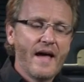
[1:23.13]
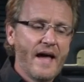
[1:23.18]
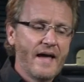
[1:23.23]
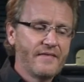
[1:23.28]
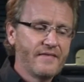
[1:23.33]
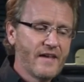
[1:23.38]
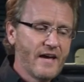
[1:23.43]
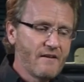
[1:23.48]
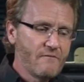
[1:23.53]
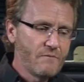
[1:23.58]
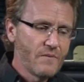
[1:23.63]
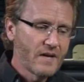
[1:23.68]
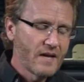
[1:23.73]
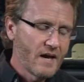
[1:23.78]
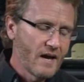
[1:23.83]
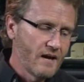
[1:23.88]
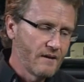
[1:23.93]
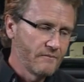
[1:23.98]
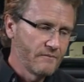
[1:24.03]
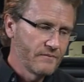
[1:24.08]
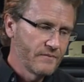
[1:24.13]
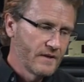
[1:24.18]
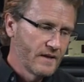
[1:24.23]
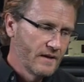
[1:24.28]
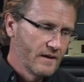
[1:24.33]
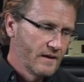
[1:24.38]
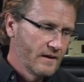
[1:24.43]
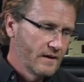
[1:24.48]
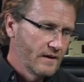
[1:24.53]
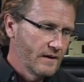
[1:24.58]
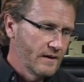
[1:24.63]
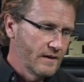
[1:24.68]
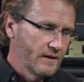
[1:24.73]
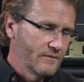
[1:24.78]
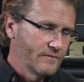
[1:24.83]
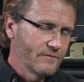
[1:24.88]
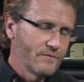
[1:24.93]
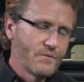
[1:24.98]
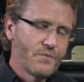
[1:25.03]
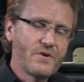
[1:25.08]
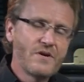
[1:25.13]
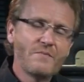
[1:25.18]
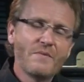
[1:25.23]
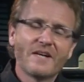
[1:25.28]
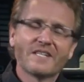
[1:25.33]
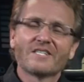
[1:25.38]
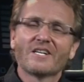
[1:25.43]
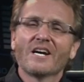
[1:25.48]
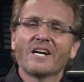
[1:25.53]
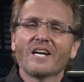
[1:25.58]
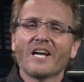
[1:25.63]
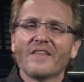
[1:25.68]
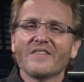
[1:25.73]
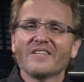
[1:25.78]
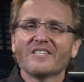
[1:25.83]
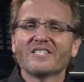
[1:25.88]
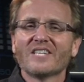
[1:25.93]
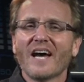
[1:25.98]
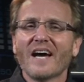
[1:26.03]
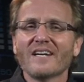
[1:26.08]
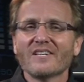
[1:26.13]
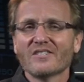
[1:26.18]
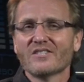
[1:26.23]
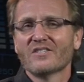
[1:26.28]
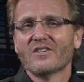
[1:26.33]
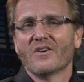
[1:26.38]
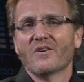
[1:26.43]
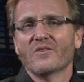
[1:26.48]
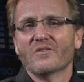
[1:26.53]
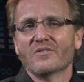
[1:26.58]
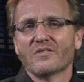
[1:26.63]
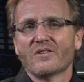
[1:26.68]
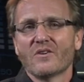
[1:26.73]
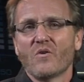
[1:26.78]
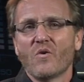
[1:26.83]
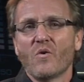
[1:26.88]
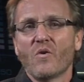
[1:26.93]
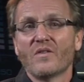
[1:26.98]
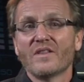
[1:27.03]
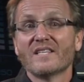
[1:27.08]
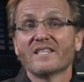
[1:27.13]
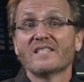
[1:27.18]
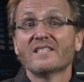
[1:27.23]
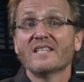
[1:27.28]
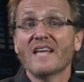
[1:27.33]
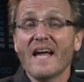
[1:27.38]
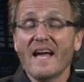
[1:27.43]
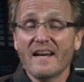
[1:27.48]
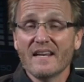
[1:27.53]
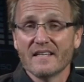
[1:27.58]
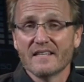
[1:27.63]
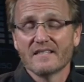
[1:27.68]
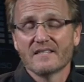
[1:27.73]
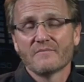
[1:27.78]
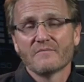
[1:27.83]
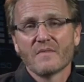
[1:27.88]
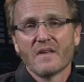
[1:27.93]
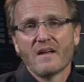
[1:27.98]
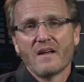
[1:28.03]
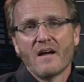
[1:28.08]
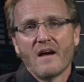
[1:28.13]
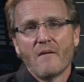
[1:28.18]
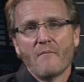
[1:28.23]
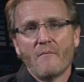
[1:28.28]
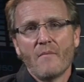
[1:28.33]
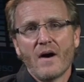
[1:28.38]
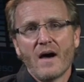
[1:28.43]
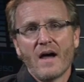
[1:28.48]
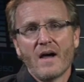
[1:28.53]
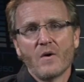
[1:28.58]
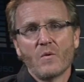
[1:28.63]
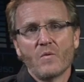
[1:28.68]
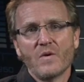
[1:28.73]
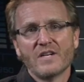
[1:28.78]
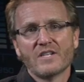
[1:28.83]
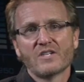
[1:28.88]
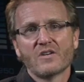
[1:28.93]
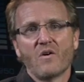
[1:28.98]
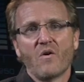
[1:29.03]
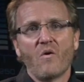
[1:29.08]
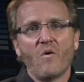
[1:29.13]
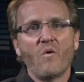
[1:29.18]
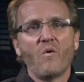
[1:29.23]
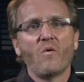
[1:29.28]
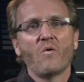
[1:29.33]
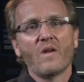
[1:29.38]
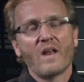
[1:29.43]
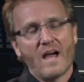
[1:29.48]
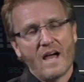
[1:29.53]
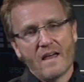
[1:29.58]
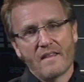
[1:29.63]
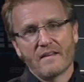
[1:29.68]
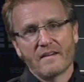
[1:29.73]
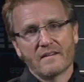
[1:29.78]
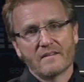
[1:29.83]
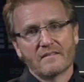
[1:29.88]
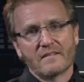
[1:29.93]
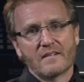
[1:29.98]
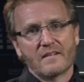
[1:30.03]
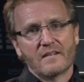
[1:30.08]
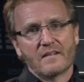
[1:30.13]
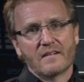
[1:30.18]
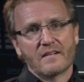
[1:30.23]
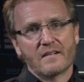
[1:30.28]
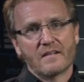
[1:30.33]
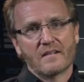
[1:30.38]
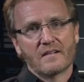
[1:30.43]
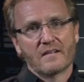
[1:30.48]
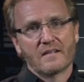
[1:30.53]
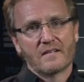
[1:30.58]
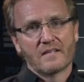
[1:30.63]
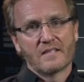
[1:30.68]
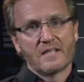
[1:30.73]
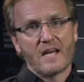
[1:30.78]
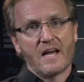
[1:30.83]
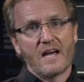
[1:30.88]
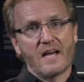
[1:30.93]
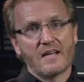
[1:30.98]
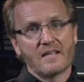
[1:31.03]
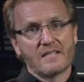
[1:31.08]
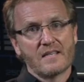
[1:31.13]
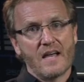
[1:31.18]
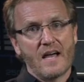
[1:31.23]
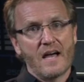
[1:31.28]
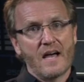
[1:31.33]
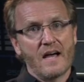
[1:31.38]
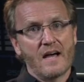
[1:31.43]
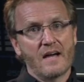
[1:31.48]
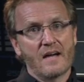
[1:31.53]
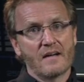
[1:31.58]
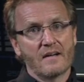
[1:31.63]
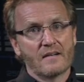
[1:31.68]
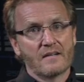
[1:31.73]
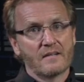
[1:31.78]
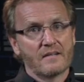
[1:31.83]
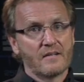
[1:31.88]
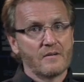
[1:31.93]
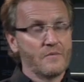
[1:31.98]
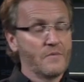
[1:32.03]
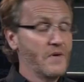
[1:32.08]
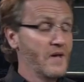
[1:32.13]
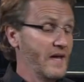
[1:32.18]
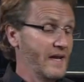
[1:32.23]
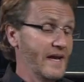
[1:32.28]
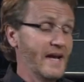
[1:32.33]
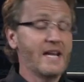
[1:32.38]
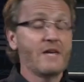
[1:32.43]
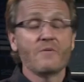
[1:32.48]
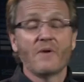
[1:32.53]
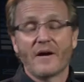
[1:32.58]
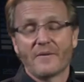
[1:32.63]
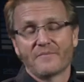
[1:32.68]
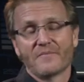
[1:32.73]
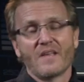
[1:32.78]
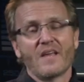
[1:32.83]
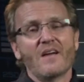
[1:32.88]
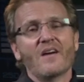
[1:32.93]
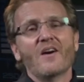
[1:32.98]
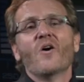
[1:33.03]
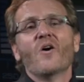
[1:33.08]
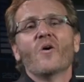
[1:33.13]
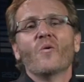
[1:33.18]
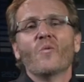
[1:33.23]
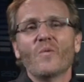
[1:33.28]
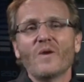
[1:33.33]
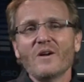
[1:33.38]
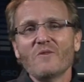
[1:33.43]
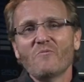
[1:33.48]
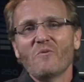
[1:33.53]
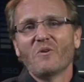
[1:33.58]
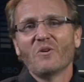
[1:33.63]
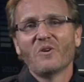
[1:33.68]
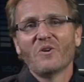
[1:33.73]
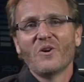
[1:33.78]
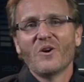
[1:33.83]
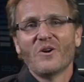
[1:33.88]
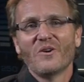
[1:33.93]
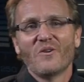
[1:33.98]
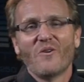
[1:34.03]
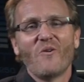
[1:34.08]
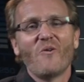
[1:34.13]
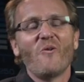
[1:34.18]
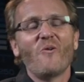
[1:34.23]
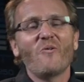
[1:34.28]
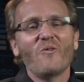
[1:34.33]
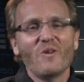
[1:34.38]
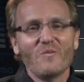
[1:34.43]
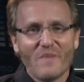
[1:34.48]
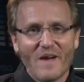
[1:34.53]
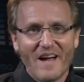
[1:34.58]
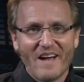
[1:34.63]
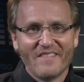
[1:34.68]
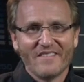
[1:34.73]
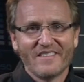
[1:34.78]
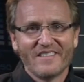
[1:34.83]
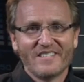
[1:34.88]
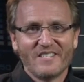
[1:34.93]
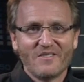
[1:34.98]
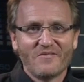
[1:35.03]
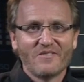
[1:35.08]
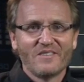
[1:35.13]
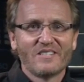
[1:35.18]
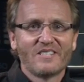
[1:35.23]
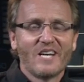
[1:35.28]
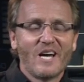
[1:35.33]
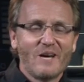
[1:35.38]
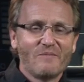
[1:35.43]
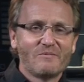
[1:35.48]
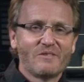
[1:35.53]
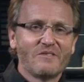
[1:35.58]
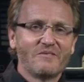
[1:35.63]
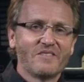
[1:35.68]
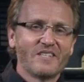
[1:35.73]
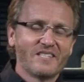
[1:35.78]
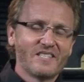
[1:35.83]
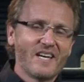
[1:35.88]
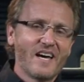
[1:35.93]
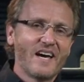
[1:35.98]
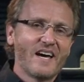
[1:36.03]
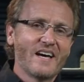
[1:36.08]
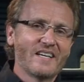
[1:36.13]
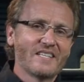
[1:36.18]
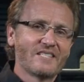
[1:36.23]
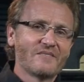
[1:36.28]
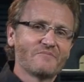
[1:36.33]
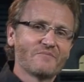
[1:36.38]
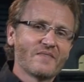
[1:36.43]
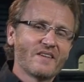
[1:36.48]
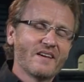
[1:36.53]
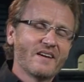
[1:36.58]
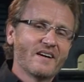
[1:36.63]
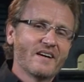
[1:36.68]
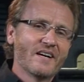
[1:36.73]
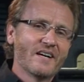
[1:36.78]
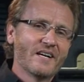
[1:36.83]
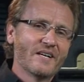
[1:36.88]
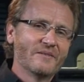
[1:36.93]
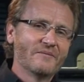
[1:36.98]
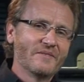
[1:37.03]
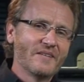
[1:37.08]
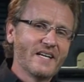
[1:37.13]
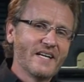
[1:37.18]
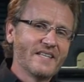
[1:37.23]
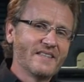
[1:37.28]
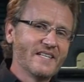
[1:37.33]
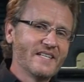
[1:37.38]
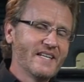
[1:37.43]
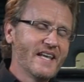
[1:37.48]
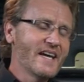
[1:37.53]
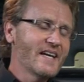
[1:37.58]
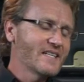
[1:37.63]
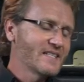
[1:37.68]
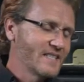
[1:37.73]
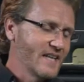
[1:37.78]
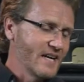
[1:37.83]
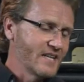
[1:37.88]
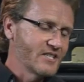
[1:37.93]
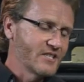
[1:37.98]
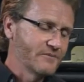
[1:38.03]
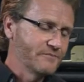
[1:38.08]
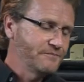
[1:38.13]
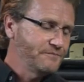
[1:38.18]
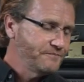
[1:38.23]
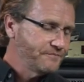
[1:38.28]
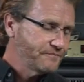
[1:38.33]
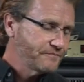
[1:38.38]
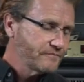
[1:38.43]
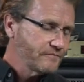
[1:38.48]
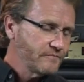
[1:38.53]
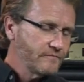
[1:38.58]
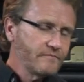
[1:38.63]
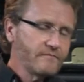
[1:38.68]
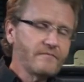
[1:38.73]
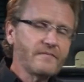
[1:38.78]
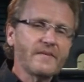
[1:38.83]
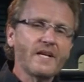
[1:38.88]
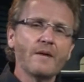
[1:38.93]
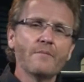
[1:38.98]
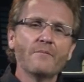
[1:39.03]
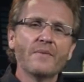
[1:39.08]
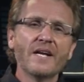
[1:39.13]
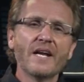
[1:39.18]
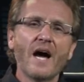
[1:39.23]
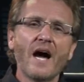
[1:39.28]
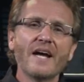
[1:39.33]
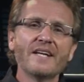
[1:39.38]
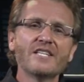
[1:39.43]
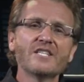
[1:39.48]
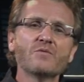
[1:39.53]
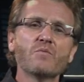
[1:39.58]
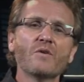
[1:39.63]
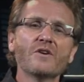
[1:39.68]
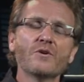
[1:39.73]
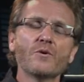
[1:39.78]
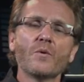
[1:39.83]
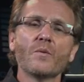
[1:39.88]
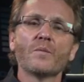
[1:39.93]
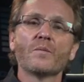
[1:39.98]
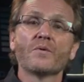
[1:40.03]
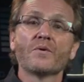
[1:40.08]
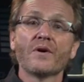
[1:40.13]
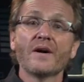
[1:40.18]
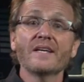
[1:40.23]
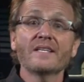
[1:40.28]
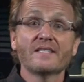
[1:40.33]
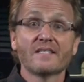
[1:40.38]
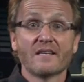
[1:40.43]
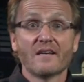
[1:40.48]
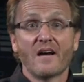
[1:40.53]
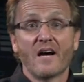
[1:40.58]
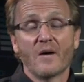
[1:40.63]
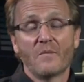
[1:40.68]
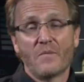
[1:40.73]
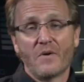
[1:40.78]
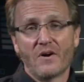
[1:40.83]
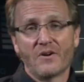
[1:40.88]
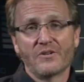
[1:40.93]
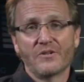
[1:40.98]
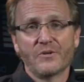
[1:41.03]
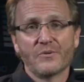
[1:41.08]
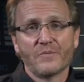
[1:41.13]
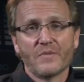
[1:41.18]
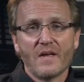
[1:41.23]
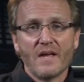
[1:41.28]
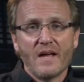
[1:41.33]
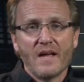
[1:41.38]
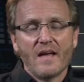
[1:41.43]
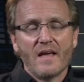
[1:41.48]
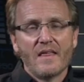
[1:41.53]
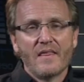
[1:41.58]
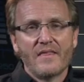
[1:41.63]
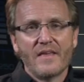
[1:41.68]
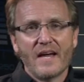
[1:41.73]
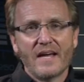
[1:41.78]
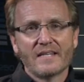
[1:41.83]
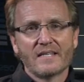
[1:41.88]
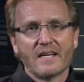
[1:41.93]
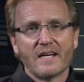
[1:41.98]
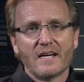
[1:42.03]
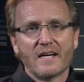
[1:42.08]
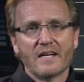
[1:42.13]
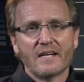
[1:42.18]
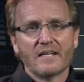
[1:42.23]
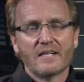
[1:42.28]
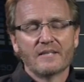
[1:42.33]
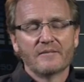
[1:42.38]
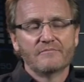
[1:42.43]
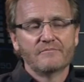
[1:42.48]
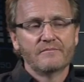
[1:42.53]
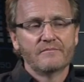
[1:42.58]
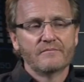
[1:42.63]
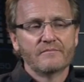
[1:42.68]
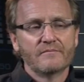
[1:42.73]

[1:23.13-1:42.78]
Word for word: And they've become uh, pretty much kind of like the touchstones or the standards by which all other uh, guitars are compared. Anyway, we will learn all about the different types of guitars um, in the next section, but I just wanted to impress upon you that uh,